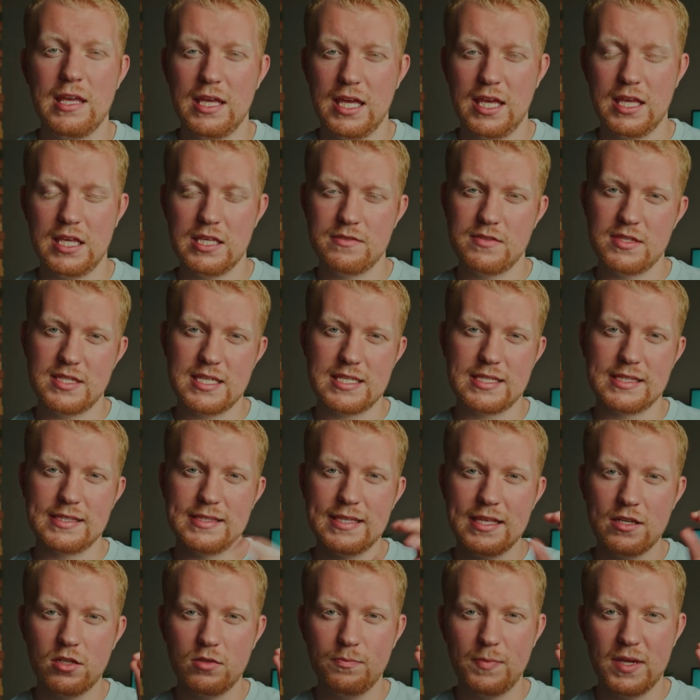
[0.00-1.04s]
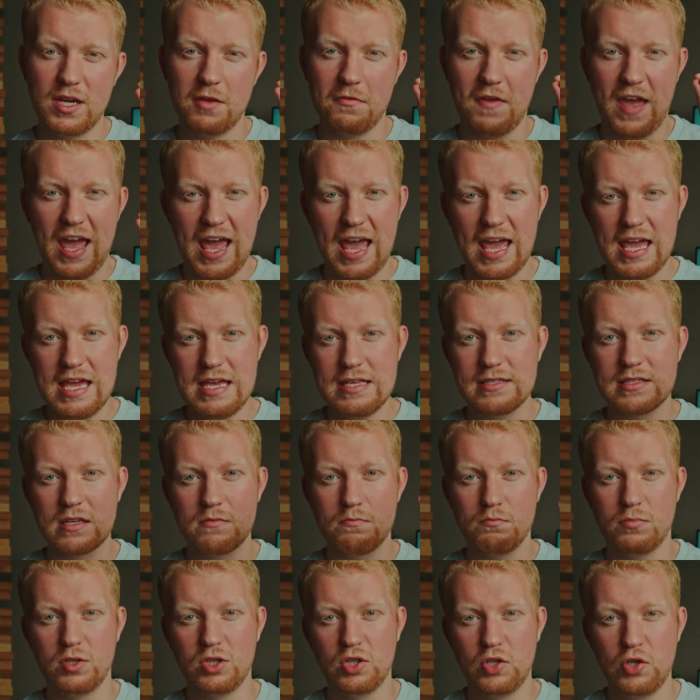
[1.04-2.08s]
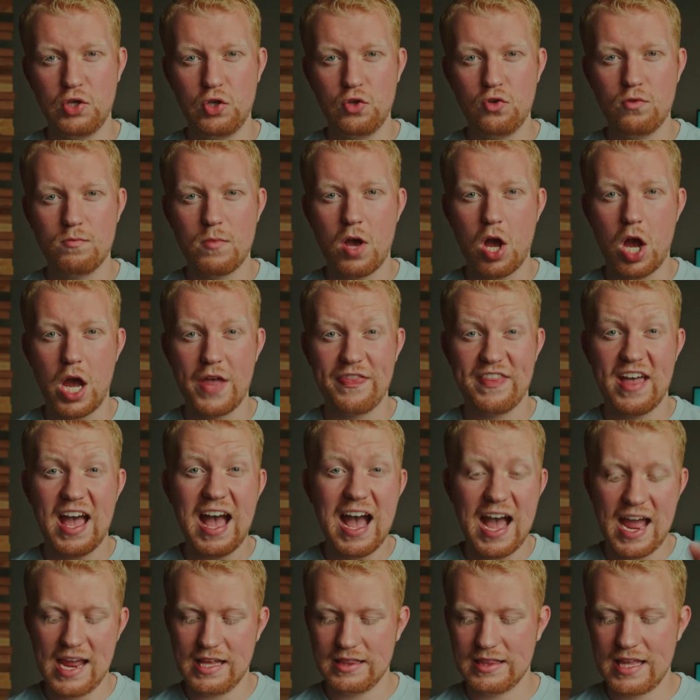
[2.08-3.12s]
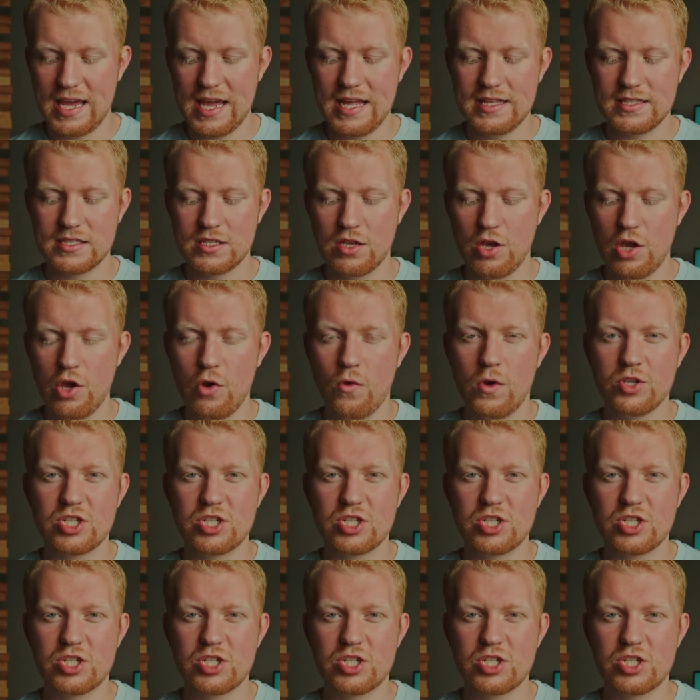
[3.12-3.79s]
and gives it this little bit of haze and bloom on the highlights,